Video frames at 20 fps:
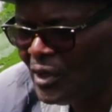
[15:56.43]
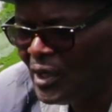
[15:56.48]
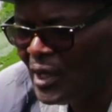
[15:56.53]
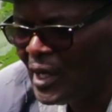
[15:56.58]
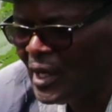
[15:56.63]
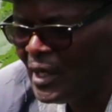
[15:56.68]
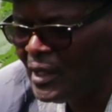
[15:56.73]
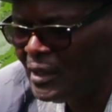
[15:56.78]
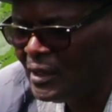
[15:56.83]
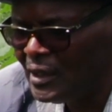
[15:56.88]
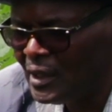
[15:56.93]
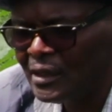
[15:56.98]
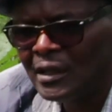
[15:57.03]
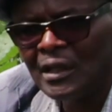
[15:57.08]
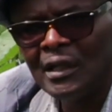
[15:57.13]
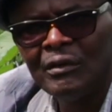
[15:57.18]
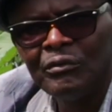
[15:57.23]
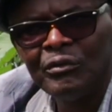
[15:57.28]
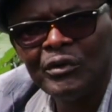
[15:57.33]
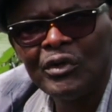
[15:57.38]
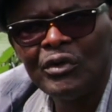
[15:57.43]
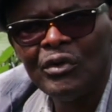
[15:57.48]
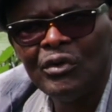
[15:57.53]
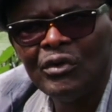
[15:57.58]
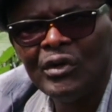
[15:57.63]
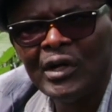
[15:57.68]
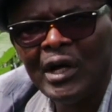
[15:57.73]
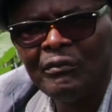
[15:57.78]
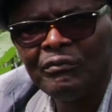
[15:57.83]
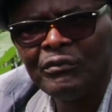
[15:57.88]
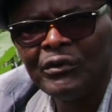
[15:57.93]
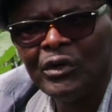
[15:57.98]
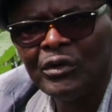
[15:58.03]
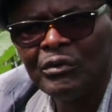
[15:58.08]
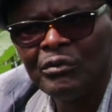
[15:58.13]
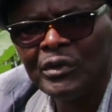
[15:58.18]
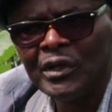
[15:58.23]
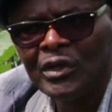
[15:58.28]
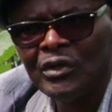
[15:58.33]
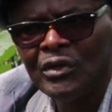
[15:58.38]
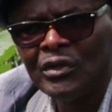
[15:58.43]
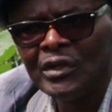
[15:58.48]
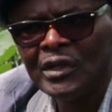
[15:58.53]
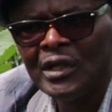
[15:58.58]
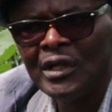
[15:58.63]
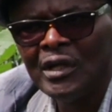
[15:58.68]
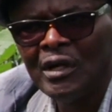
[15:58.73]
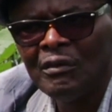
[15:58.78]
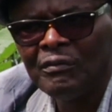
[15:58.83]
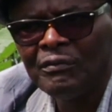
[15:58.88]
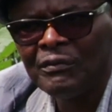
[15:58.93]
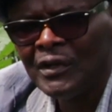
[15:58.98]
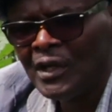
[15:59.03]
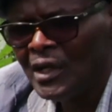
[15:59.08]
and I think I've got recording of.